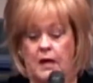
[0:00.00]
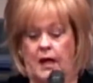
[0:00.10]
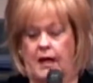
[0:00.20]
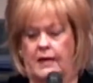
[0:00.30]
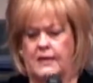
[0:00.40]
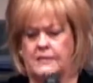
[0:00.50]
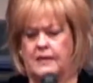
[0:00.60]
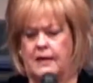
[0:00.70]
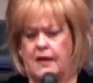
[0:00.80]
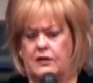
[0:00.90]
And he
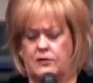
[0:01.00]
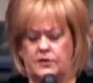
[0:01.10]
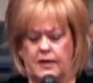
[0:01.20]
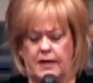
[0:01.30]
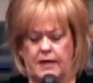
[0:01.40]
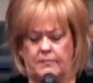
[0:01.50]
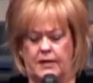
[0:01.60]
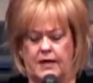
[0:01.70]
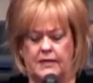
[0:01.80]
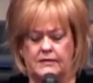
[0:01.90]
said, I looked at him
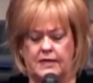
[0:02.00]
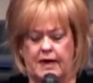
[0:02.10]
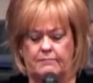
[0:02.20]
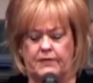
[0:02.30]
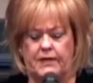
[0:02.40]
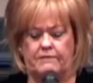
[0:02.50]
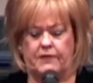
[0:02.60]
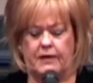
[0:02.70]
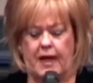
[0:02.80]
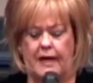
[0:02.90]
and, and said, I believe
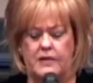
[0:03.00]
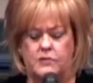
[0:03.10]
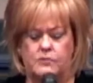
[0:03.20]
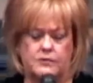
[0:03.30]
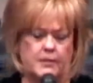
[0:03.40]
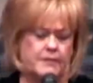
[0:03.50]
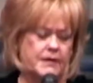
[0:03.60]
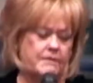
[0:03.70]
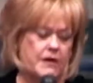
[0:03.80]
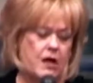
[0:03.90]
in angels. I
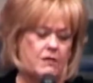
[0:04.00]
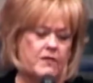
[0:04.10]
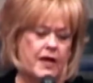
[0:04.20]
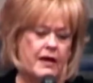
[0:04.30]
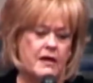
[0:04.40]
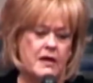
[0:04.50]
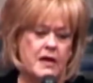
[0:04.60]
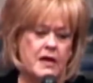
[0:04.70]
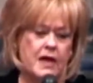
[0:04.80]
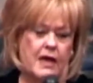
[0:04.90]
believe in all that.
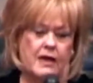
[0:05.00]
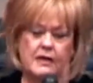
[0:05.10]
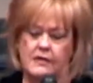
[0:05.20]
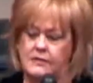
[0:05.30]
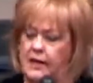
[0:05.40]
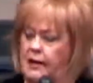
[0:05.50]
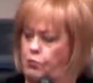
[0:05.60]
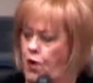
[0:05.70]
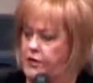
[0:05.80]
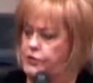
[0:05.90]
And he said, I
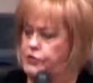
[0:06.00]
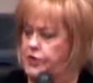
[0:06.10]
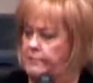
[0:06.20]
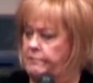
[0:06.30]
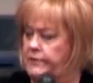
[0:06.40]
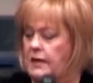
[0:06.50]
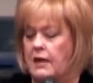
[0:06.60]
watched him.